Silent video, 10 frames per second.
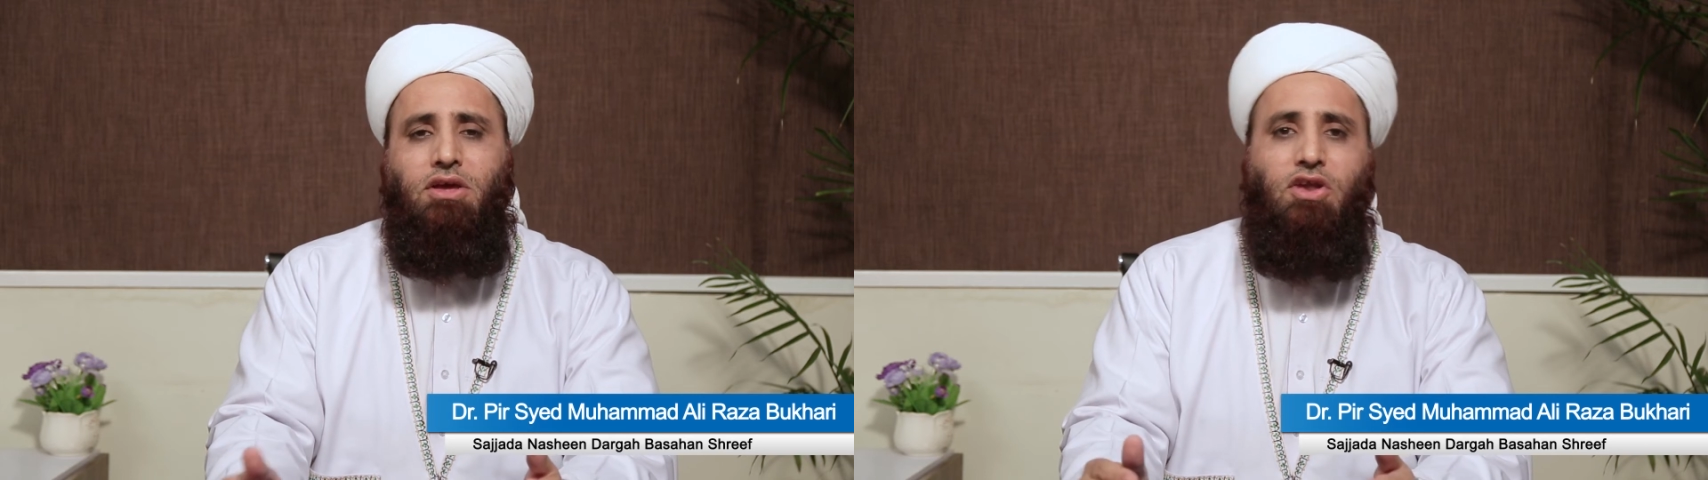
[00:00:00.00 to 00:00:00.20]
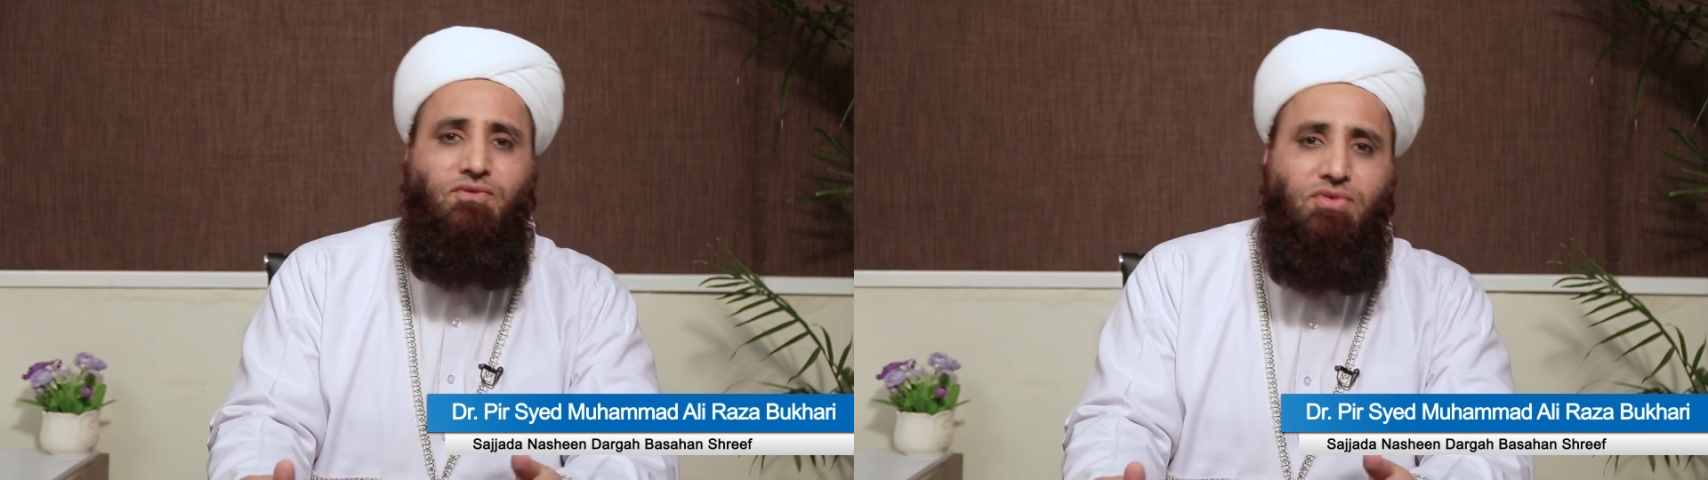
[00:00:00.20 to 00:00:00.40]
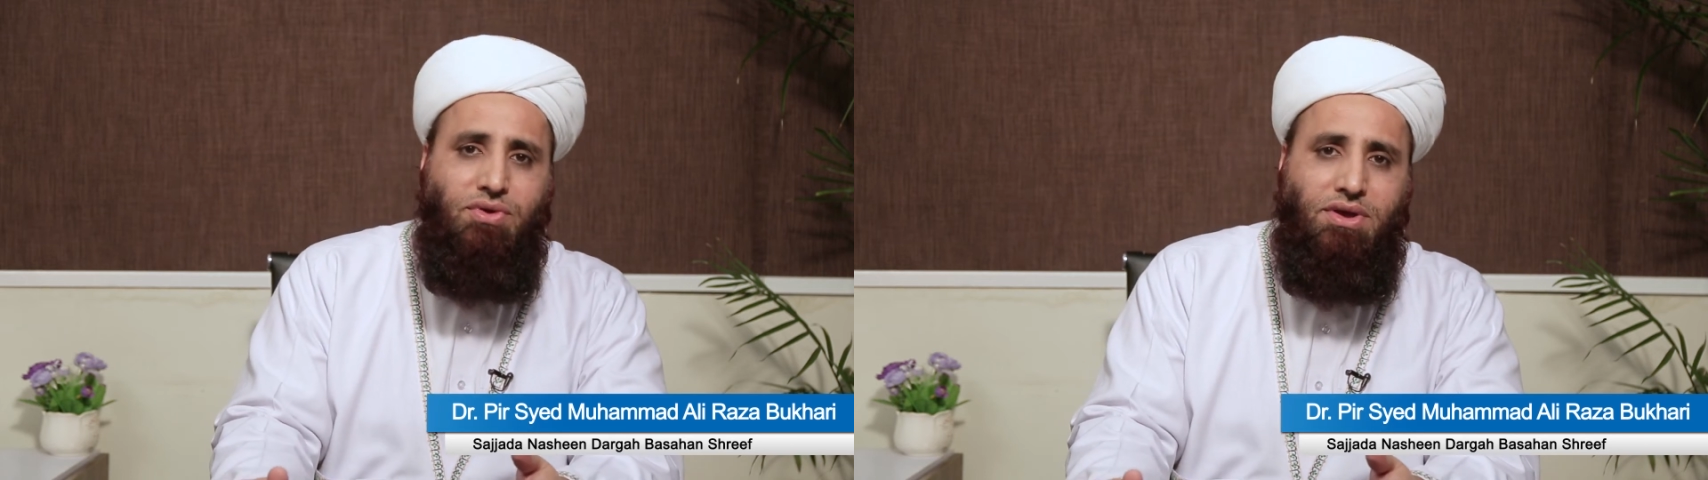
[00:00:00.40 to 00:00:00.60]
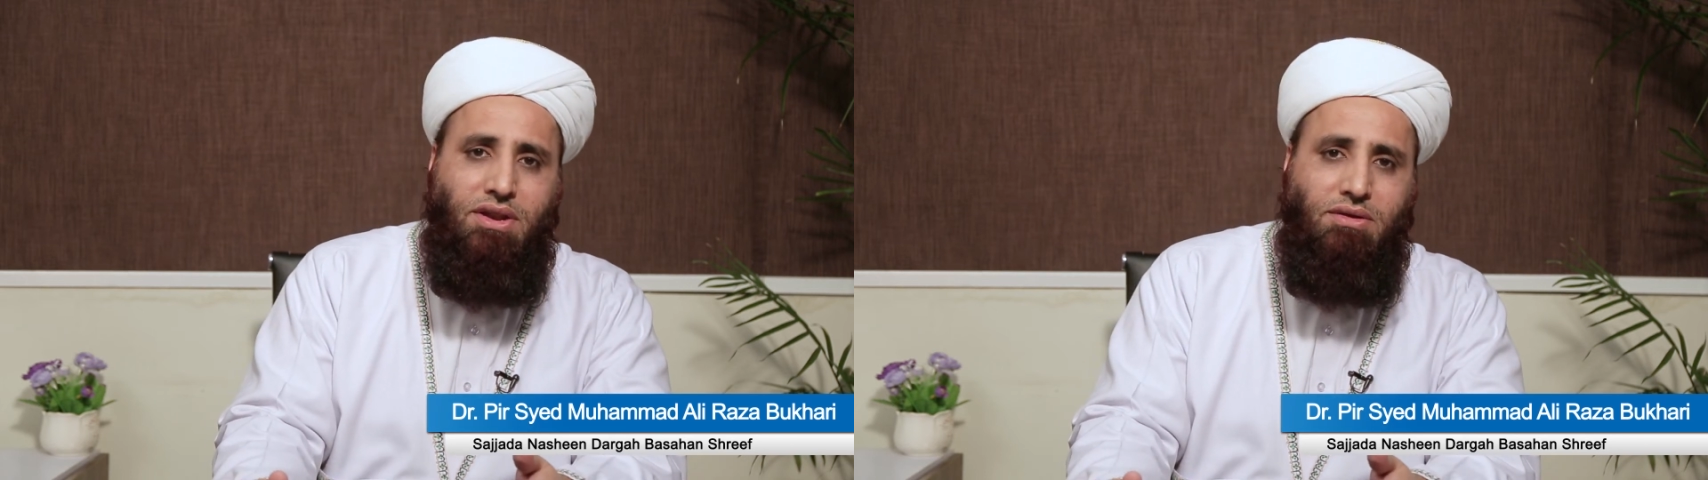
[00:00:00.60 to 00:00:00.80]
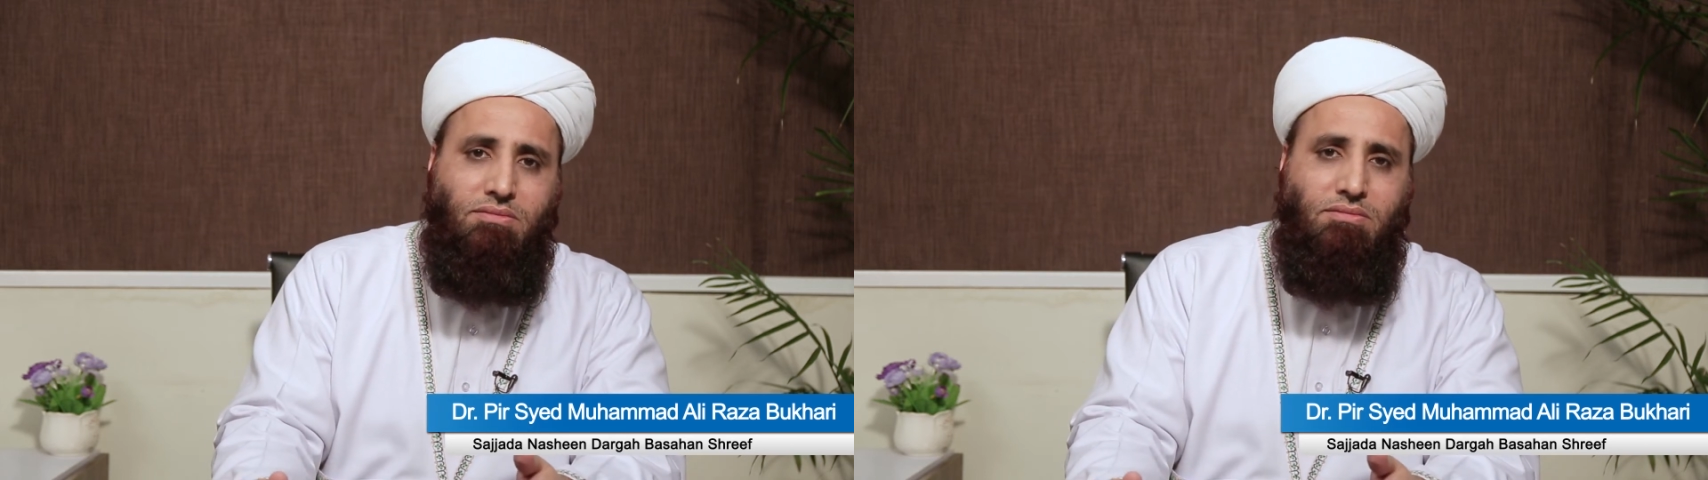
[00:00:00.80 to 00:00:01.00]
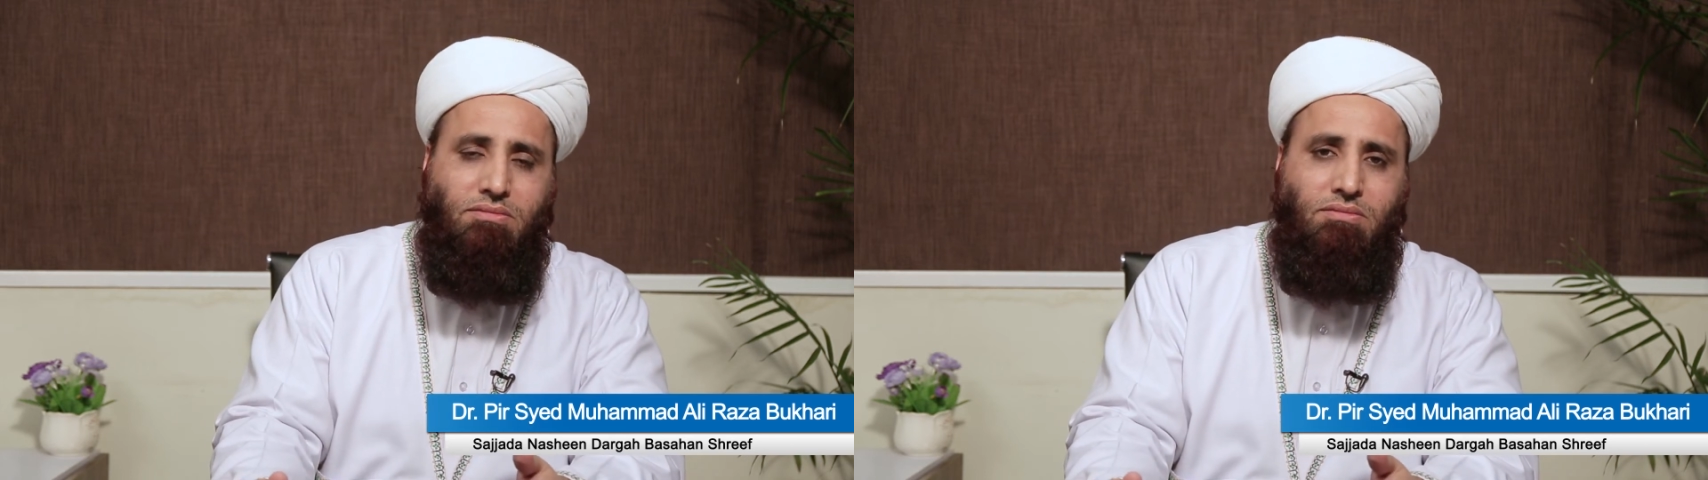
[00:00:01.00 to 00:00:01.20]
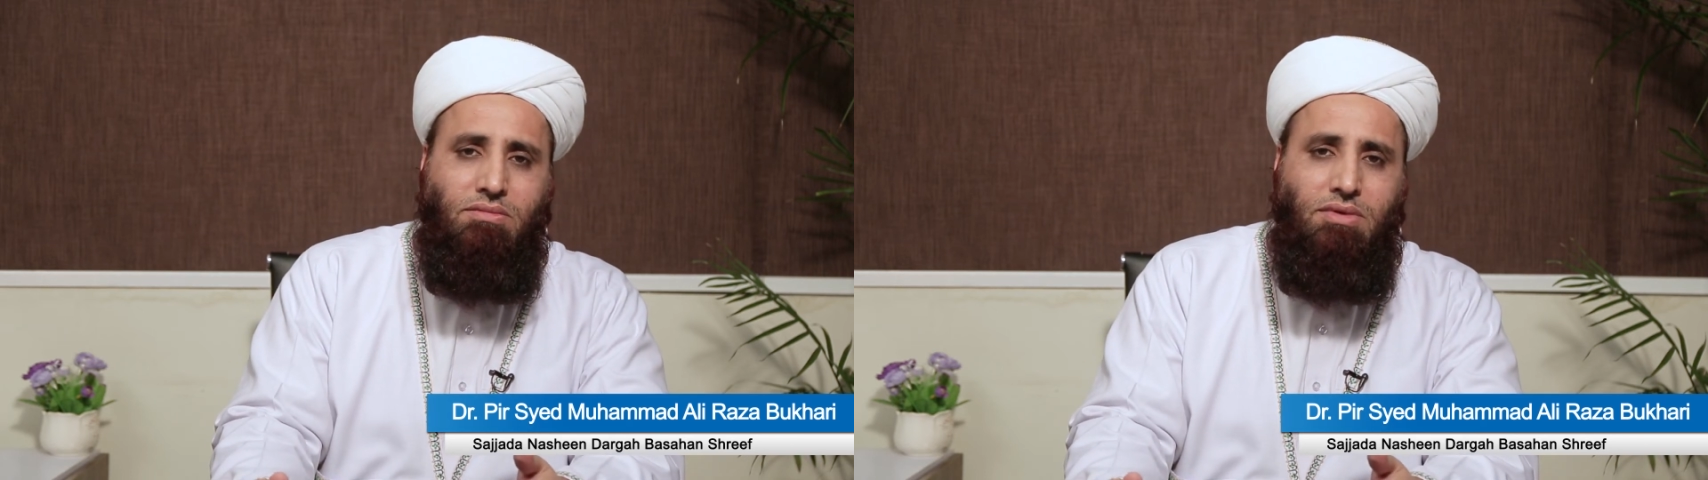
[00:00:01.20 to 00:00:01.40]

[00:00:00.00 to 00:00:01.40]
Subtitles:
confusion